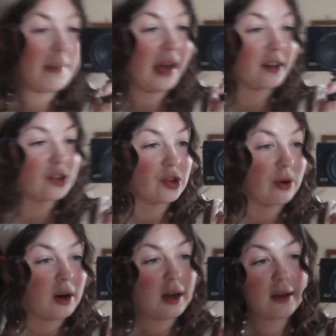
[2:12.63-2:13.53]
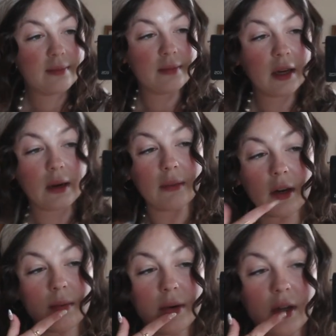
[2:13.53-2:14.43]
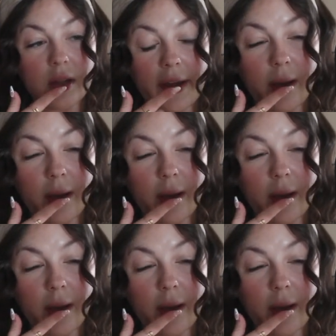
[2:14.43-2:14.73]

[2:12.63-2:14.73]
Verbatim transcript: Pandora. And I'm gonna put like